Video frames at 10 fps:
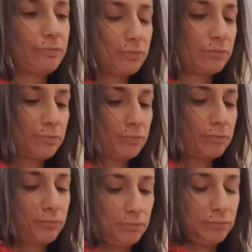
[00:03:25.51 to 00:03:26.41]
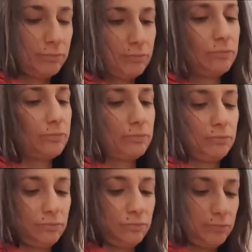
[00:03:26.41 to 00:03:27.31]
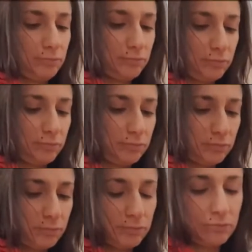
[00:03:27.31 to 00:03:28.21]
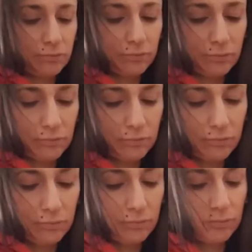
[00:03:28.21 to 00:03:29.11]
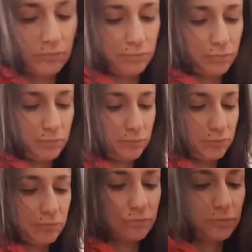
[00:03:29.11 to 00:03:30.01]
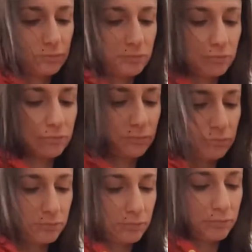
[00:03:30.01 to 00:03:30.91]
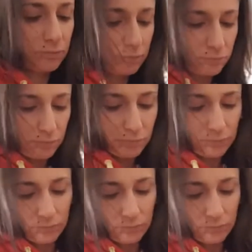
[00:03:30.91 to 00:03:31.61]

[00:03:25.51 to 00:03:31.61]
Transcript: No one is speaking in this clip.